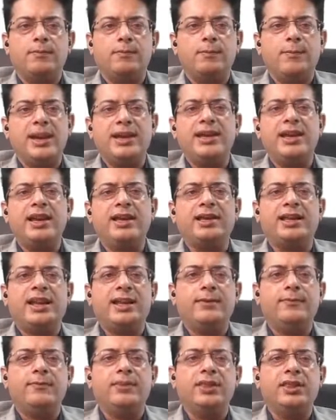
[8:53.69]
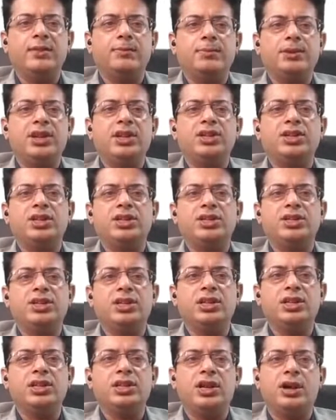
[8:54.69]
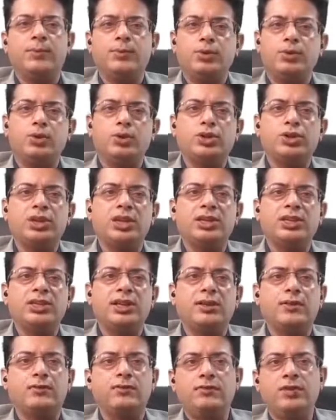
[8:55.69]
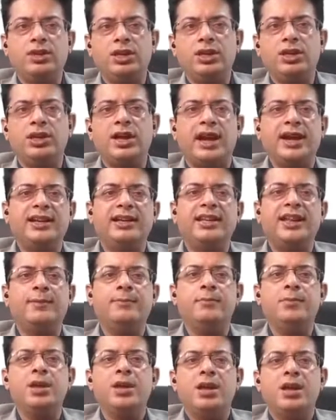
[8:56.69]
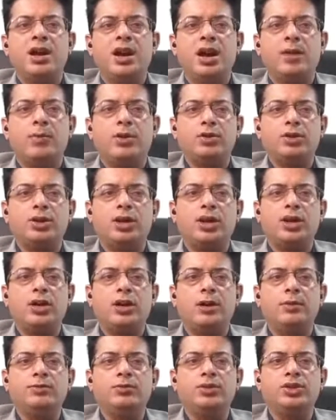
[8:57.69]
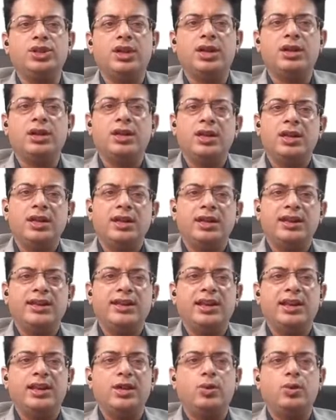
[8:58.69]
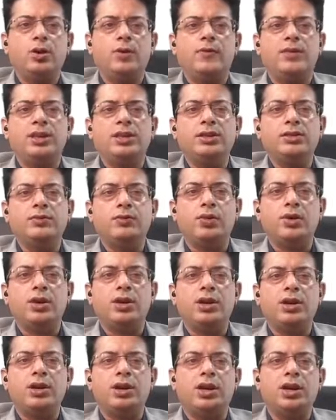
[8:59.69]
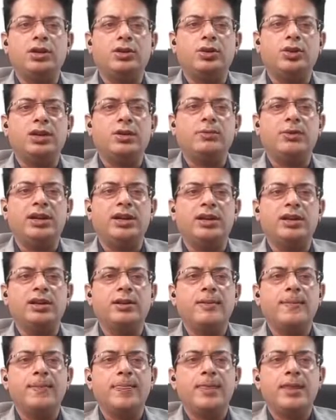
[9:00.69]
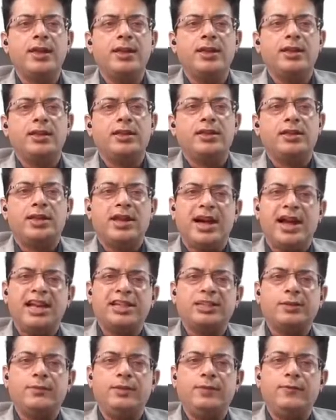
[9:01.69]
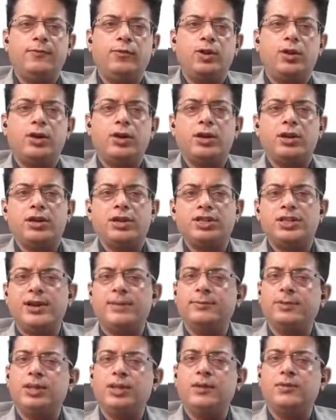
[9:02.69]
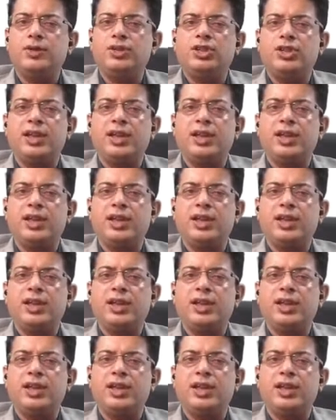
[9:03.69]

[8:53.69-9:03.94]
Many a time when the patients they approach us and we guide them about the herbs which are really good ones for atonic bladder, they ask me for something which